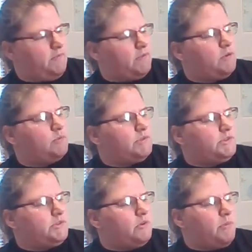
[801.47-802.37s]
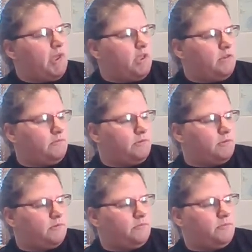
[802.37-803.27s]
It was so
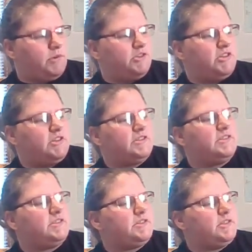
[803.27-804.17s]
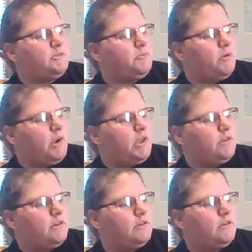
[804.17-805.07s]
painful, but Jesus still
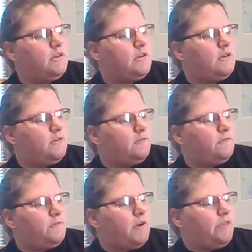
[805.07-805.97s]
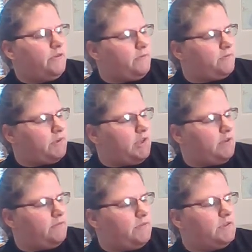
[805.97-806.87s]
prayed, "Father,
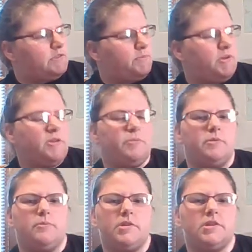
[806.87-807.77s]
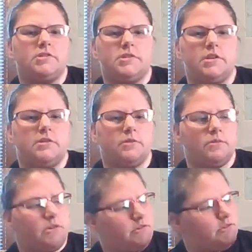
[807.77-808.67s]
forgive these people because they
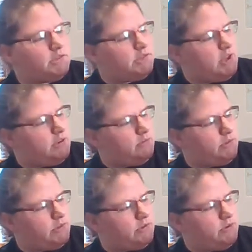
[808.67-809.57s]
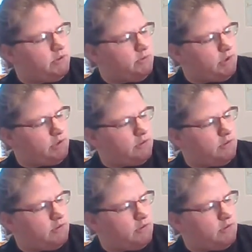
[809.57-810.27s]
don't understand what they're doing."